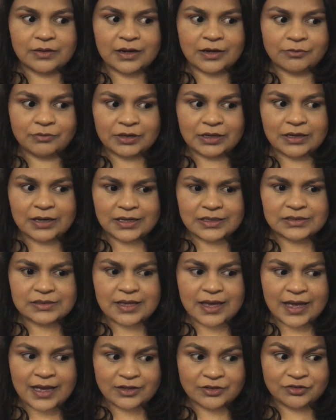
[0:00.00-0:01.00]
that I realized
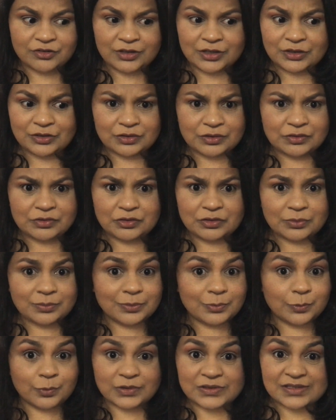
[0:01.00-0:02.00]
actually YouTube
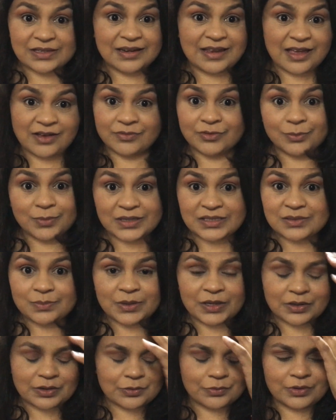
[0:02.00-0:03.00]
wasn't ever meant to
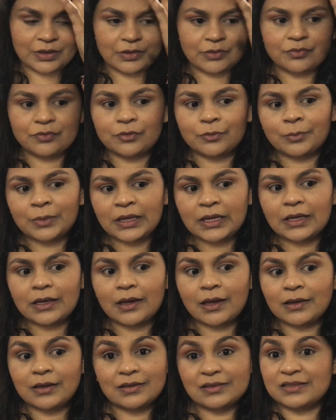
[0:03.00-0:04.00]
be a career for me,
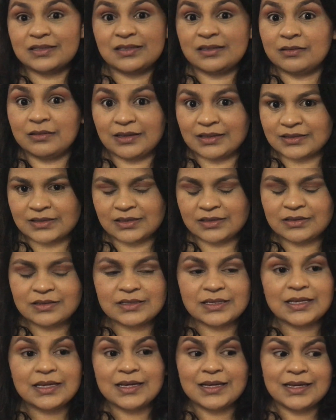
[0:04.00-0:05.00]
and it still
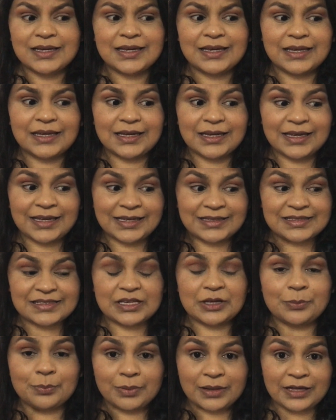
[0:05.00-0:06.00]
isn't. It's
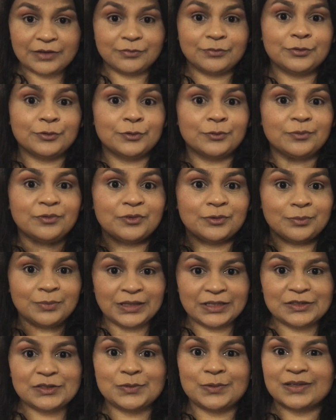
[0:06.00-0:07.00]
a platform for
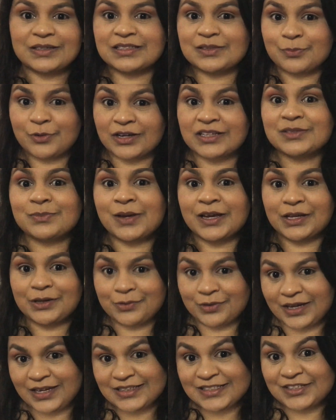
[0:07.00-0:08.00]
me to express my
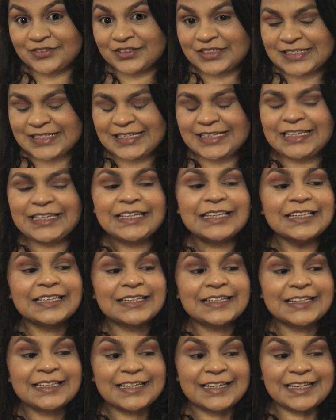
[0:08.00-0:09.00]
creativity.
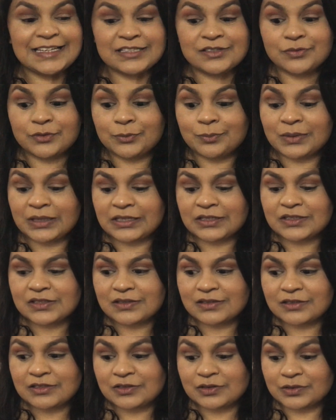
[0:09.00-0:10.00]
It's for me
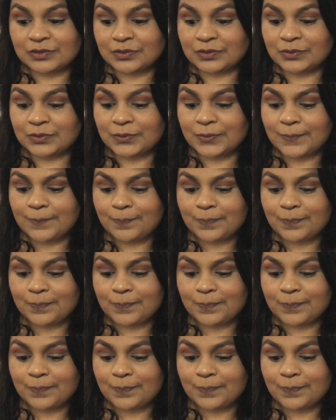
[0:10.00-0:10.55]
to